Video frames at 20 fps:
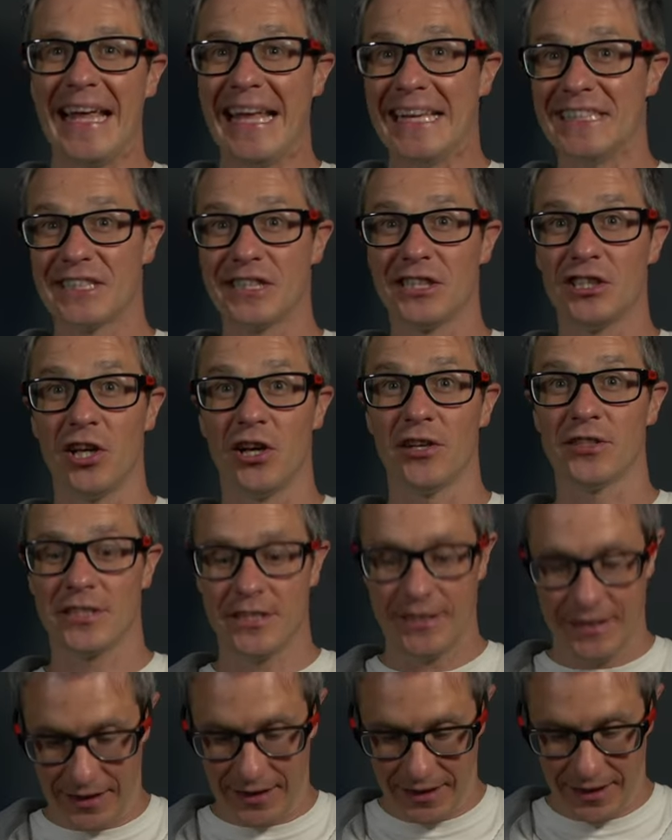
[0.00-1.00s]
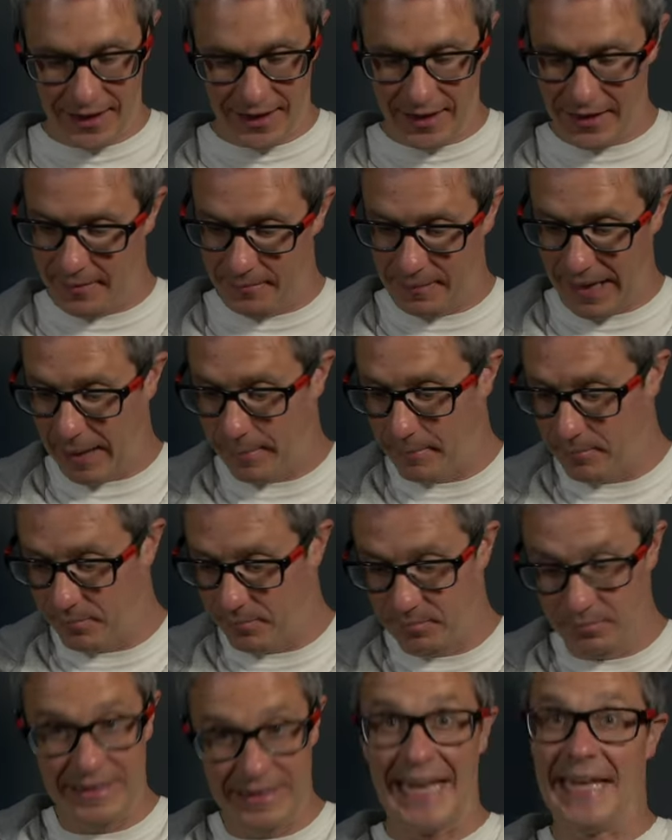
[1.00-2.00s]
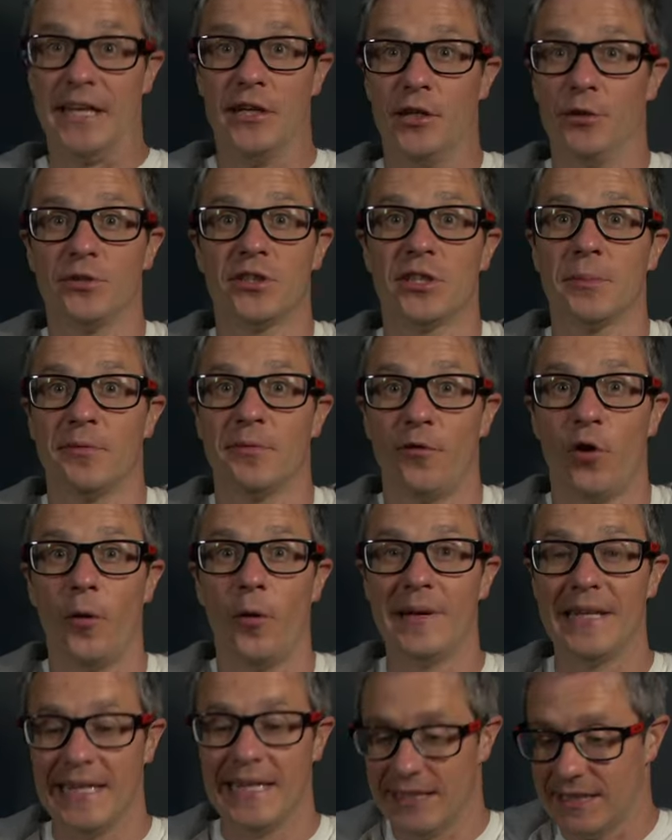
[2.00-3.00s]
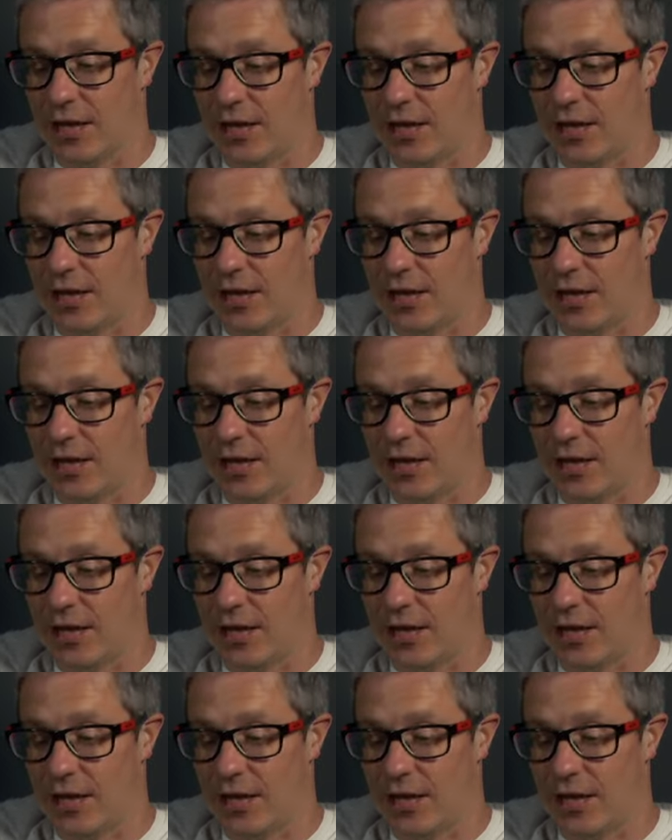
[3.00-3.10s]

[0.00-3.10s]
It's just I'm getting used to performing this.